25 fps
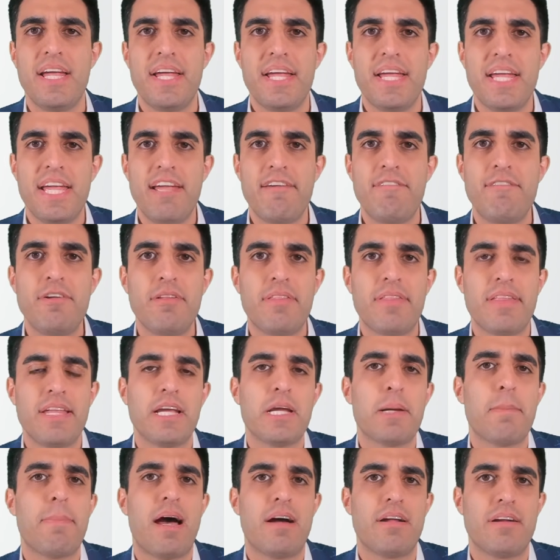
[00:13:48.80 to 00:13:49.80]
If you think
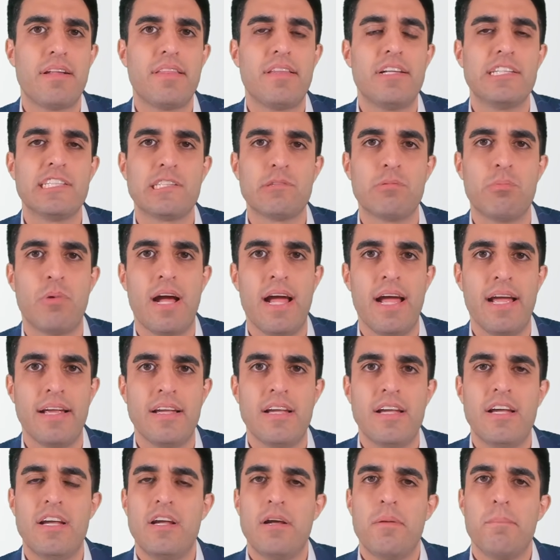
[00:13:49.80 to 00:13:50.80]
about it this way,
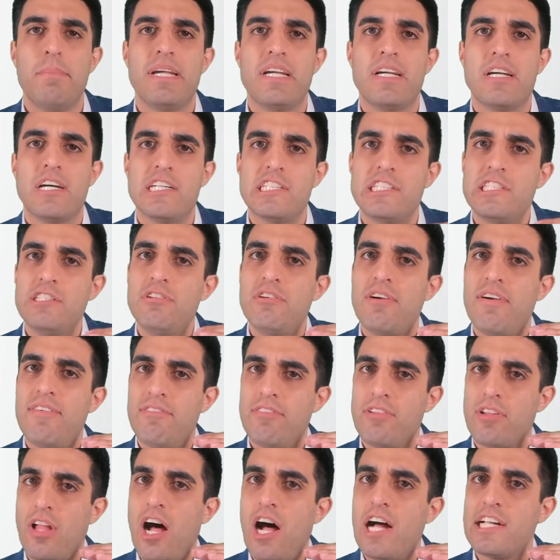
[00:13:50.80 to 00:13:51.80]
because you have
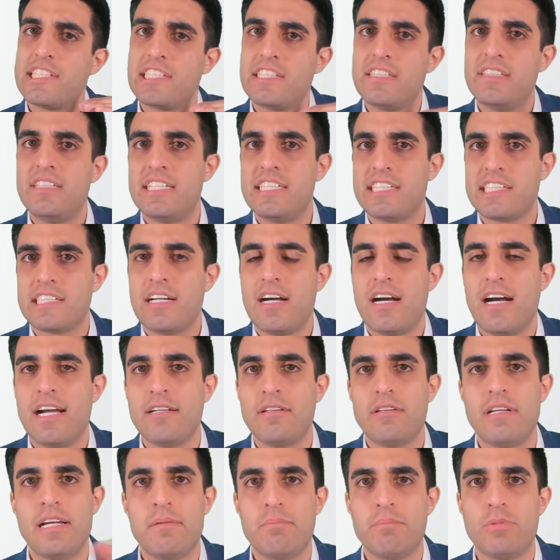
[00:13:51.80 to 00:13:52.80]
lost disc
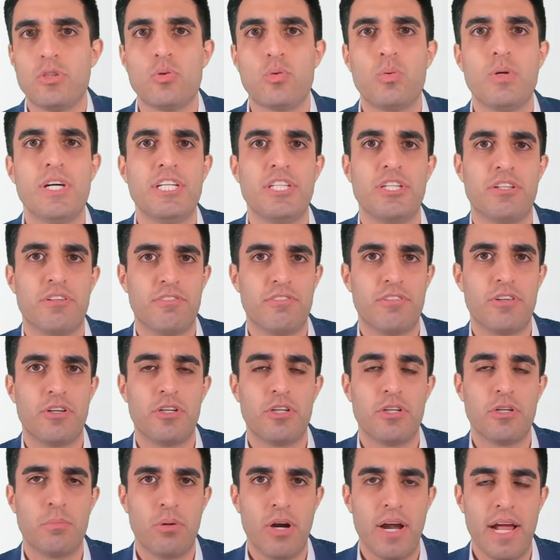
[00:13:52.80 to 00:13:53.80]
height in between your
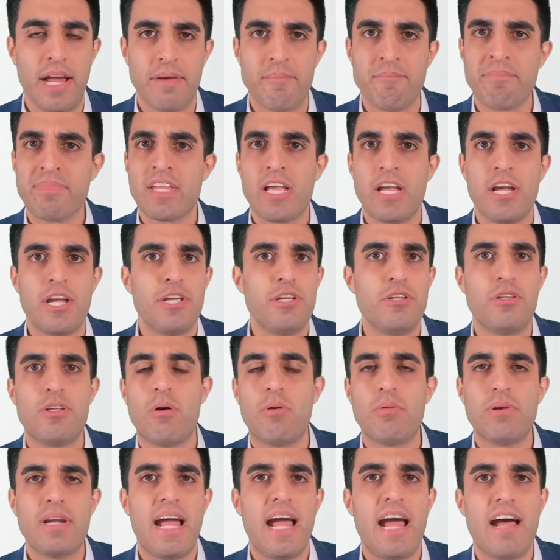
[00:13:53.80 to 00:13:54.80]
vertebrae, you
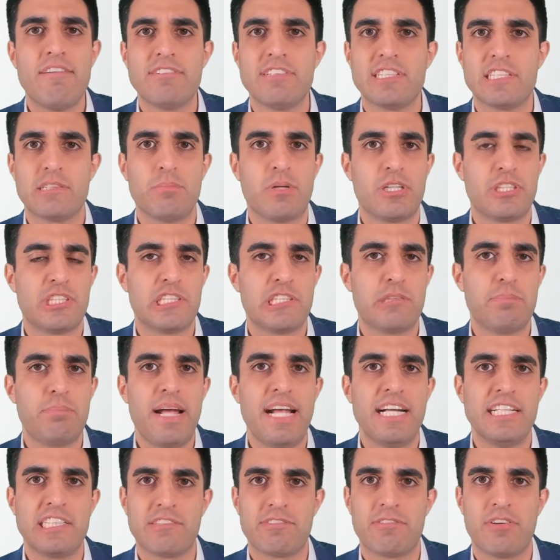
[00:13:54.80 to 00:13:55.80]
don't have as much
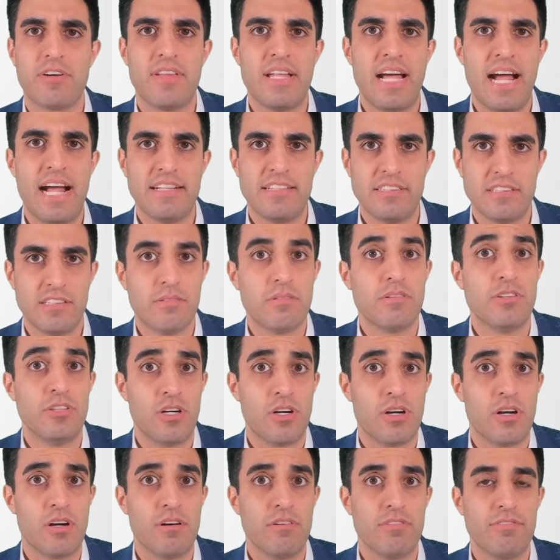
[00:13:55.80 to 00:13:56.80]
space for that
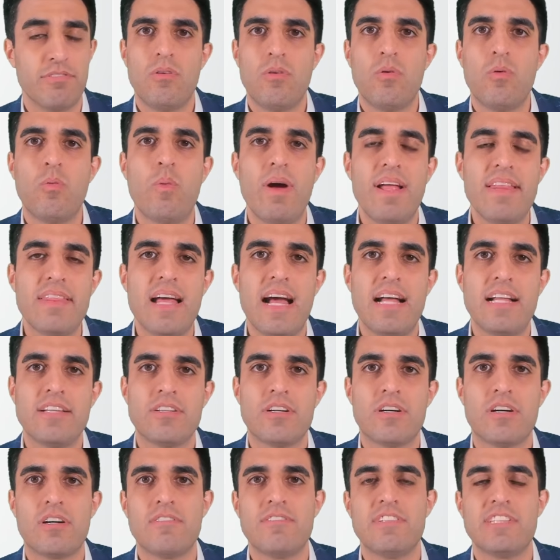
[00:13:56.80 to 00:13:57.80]
nerve. When that
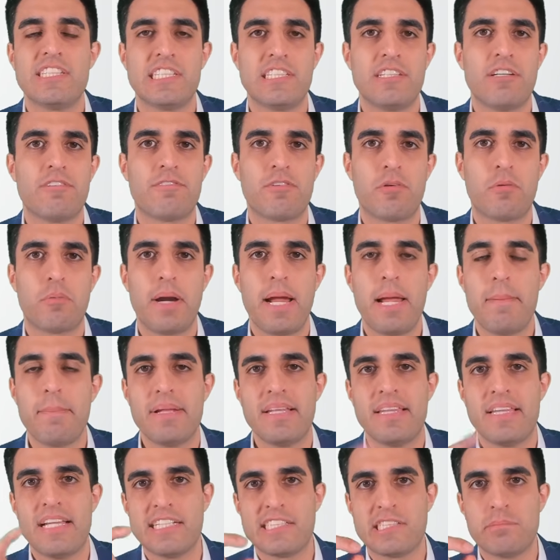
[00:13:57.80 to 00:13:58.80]
nerve is in a
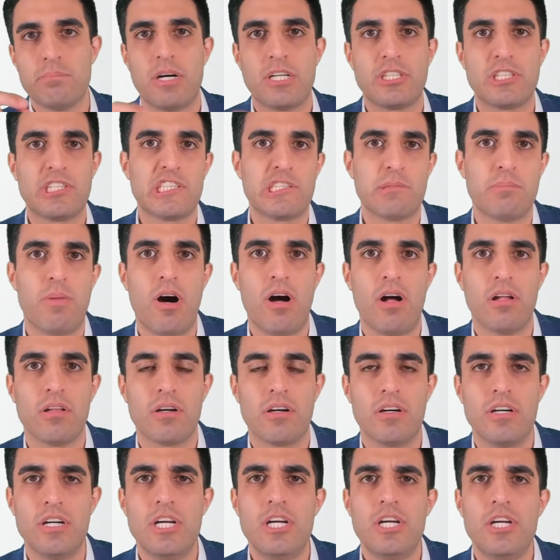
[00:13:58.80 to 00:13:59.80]
foramen that's much
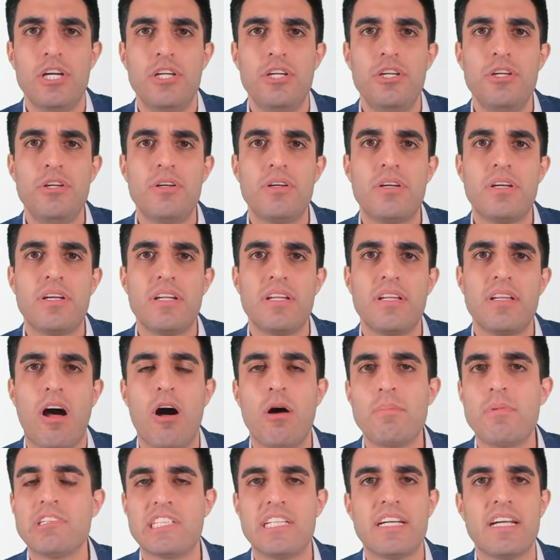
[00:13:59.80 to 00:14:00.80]
smaller, you can almost
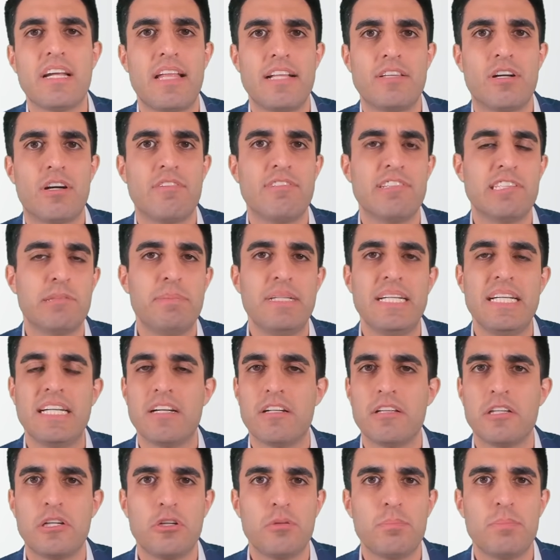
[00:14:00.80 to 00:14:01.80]
think of that nerve as being a
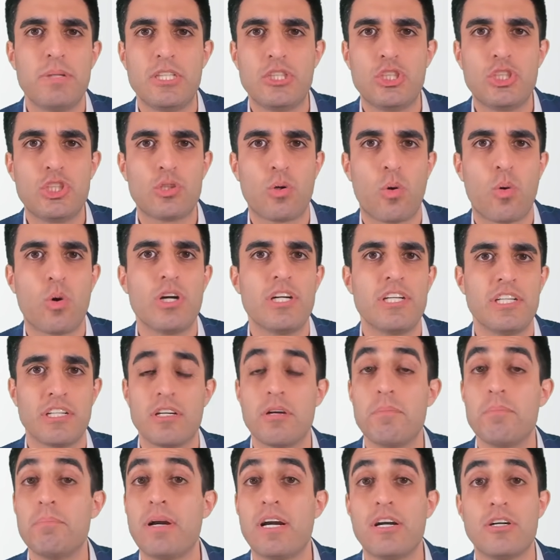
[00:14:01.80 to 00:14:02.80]
little bit shortened
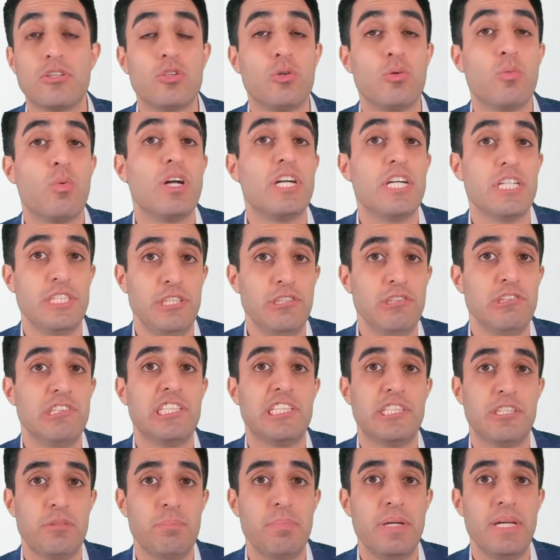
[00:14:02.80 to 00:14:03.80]
compared to what it
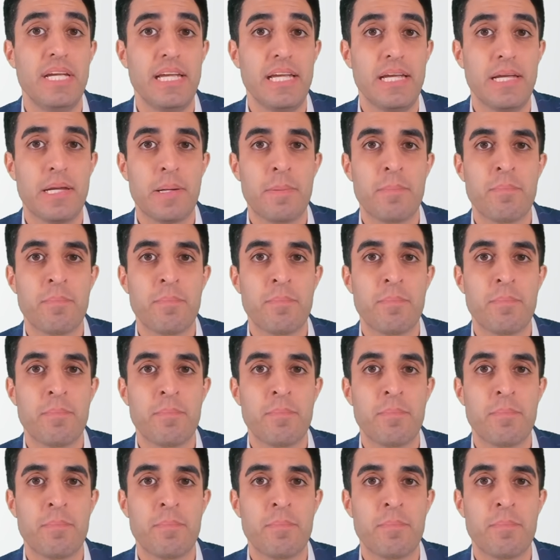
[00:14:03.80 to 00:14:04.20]
used to be.